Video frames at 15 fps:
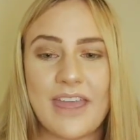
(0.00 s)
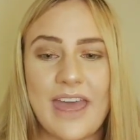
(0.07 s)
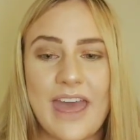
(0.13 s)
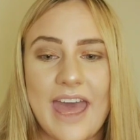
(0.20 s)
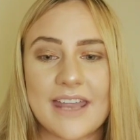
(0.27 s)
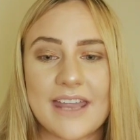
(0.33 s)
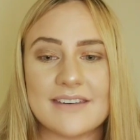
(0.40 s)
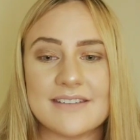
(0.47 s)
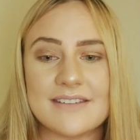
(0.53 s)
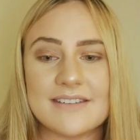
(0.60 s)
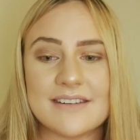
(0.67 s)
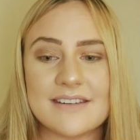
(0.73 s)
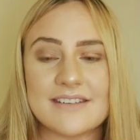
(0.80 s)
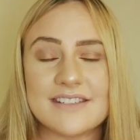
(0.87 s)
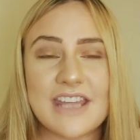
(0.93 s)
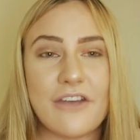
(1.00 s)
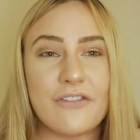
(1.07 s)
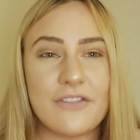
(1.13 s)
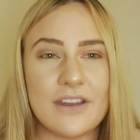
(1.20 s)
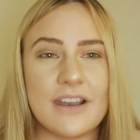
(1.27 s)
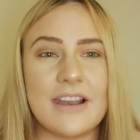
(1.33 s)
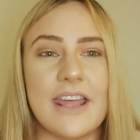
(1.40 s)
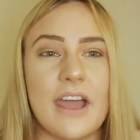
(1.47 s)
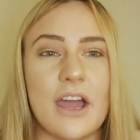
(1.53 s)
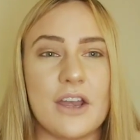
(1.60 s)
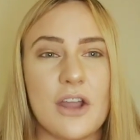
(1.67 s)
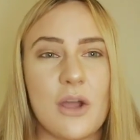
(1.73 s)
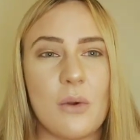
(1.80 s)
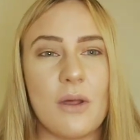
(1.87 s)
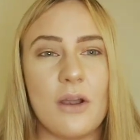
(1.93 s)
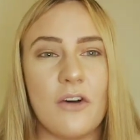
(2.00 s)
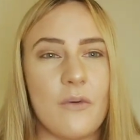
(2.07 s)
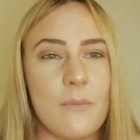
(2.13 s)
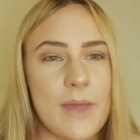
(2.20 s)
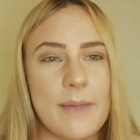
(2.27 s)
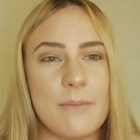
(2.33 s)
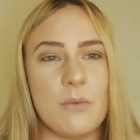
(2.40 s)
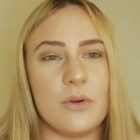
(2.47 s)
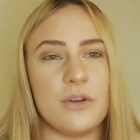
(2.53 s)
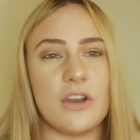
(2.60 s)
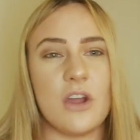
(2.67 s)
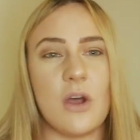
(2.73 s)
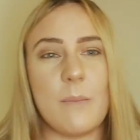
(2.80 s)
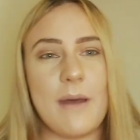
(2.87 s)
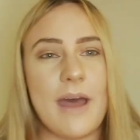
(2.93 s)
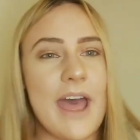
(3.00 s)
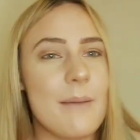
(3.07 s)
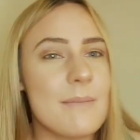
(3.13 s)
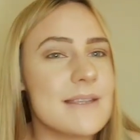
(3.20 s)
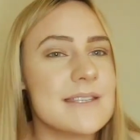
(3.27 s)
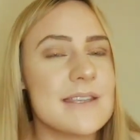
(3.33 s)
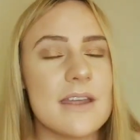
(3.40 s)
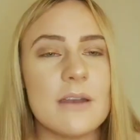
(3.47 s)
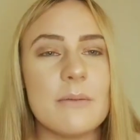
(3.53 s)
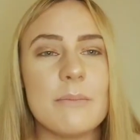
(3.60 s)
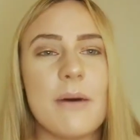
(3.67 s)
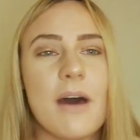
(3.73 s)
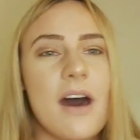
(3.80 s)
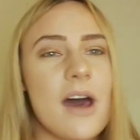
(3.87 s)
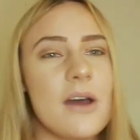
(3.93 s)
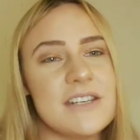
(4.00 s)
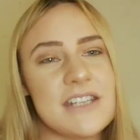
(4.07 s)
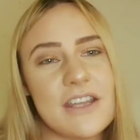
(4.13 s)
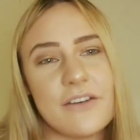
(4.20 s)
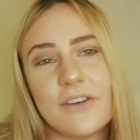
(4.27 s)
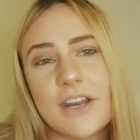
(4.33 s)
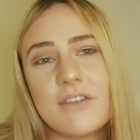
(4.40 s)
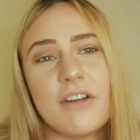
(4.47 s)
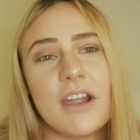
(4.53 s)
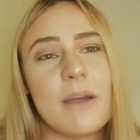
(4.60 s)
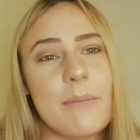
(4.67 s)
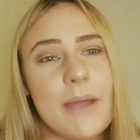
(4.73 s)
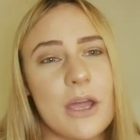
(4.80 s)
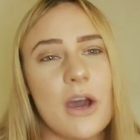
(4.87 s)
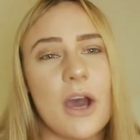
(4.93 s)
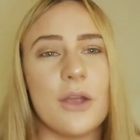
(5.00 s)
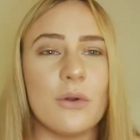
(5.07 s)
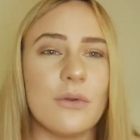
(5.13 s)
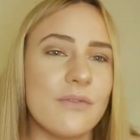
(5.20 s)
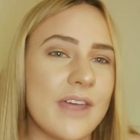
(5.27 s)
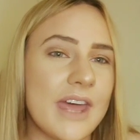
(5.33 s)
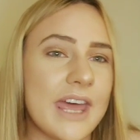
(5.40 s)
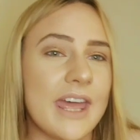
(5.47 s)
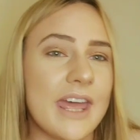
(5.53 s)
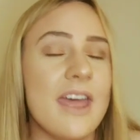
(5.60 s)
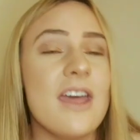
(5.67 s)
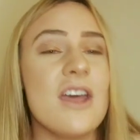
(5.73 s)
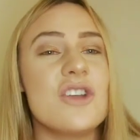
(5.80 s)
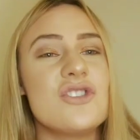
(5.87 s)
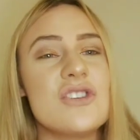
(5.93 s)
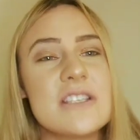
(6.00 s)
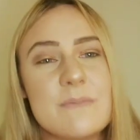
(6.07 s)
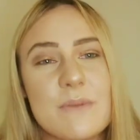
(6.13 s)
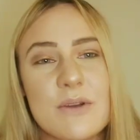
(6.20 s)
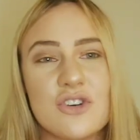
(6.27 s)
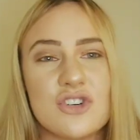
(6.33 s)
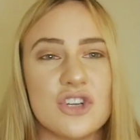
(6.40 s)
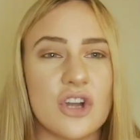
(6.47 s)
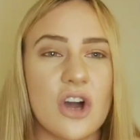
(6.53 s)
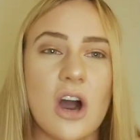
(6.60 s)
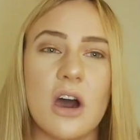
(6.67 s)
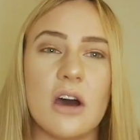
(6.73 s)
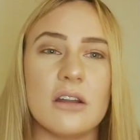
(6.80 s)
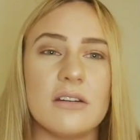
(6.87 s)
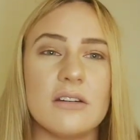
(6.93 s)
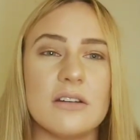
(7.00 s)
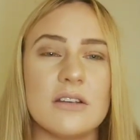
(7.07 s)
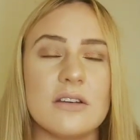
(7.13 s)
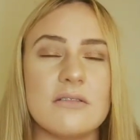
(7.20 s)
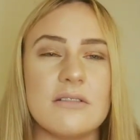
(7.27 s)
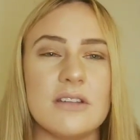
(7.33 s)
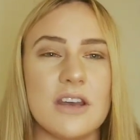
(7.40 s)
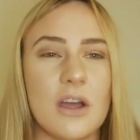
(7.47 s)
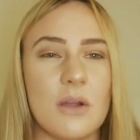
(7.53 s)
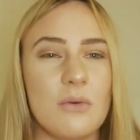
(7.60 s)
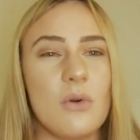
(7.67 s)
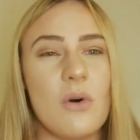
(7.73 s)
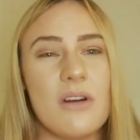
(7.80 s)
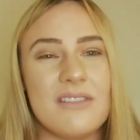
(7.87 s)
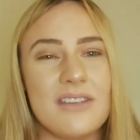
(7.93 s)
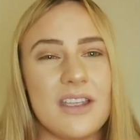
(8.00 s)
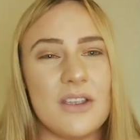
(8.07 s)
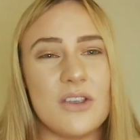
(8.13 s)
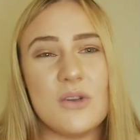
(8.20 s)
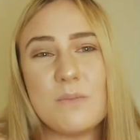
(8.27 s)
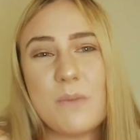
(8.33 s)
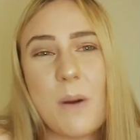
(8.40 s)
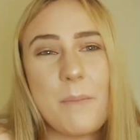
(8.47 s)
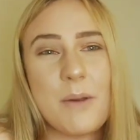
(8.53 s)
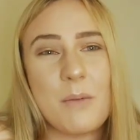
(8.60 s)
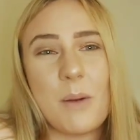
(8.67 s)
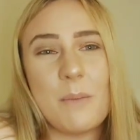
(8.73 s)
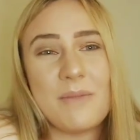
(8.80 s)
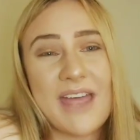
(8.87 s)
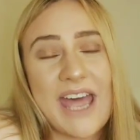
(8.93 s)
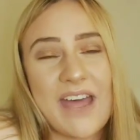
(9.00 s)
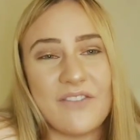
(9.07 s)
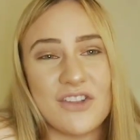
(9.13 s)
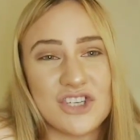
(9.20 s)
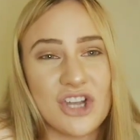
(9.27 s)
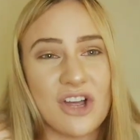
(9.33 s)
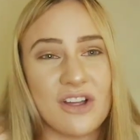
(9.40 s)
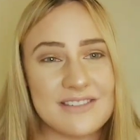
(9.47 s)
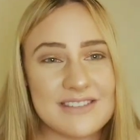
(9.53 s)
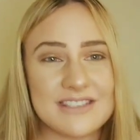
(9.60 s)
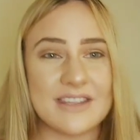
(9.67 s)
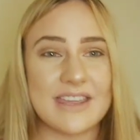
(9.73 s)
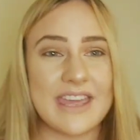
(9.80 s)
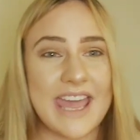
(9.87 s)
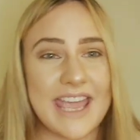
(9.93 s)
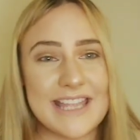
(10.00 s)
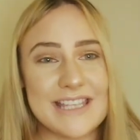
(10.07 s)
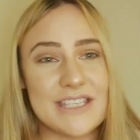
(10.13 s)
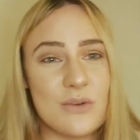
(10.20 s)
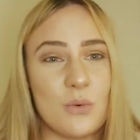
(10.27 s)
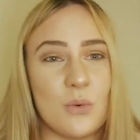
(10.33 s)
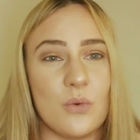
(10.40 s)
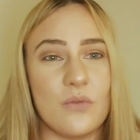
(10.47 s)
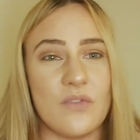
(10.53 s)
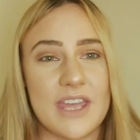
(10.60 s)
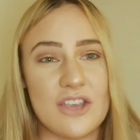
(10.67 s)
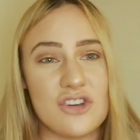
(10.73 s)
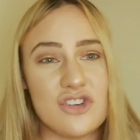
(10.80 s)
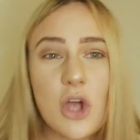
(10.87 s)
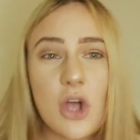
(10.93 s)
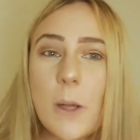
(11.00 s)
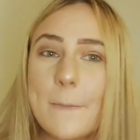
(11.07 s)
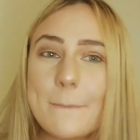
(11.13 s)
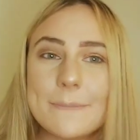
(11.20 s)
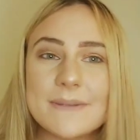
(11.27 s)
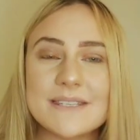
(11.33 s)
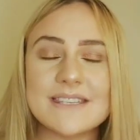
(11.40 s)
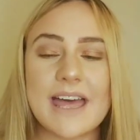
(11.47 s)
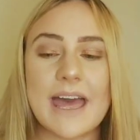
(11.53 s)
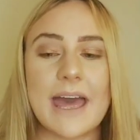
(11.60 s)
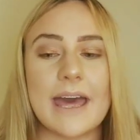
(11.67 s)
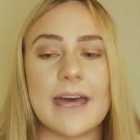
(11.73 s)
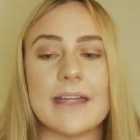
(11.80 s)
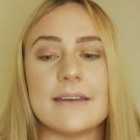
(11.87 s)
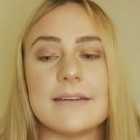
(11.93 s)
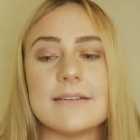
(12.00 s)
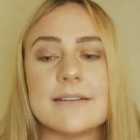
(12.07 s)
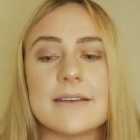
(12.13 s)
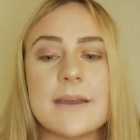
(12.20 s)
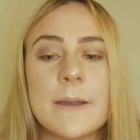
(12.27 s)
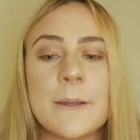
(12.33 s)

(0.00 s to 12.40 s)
And definitely, I know a lot of people would know about Amazon, but I definitely recommend going on there, just because you can't, you know, not you probably won't have a chance to get into all these shops, and